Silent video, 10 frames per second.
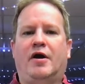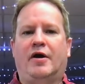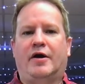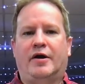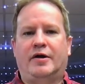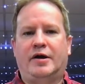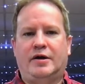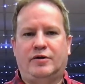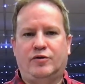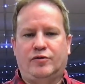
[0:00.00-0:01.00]
our
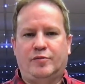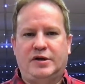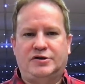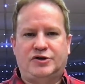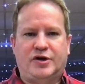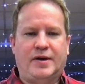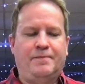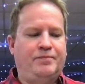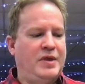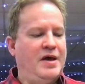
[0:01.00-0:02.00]
youth ministry.
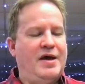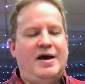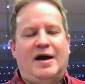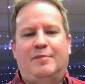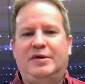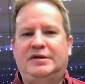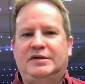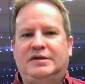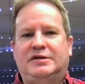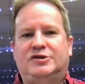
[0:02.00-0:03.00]
I've
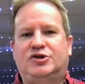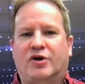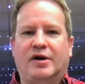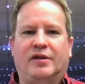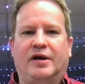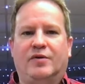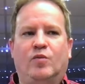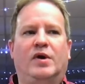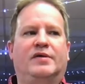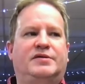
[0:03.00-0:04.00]
been struggling
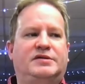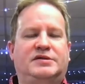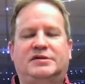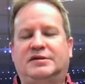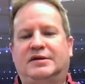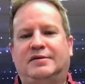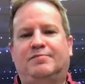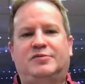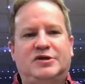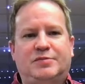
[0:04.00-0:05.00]
with
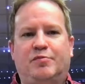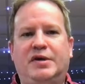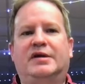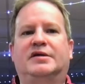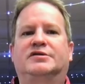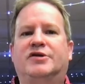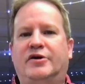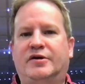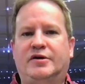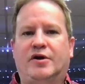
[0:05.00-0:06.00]
just being
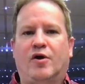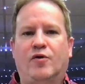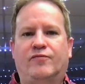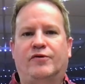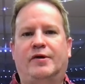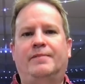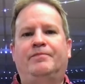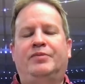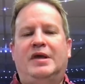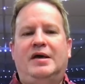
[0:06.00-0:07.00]
concerned over
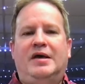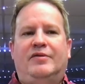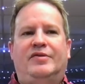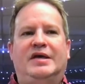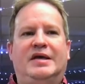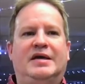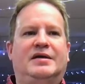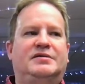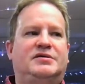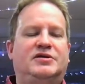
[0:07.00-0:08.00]

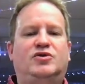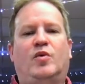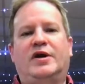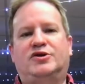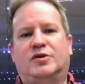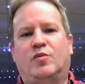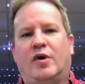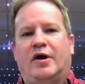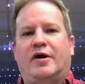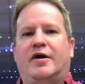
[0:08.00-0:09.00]
the situation
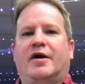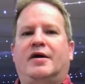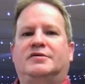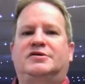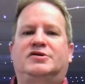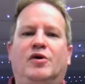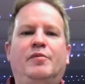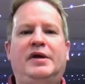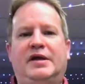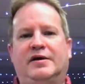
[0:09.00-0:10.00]
where so
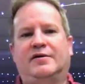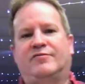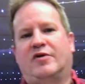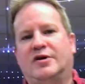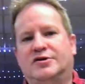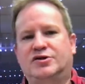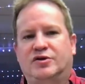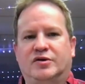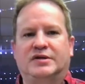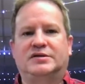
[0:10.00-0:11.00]
many of our
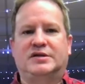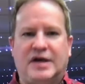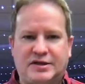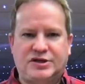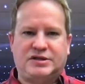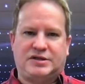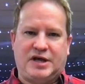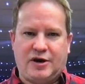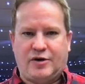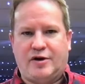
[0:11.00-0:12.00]
students, not just
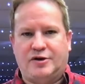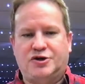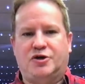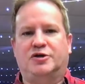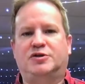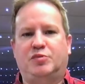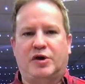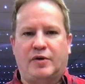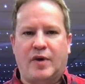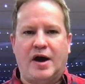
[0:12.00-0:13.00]
here in our church, but
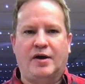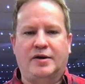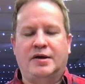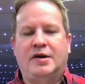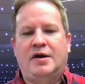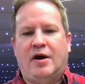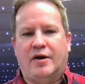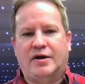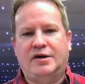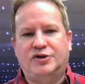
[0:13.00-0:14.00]
around our
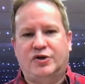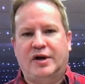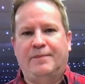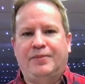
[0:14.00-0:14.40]
country,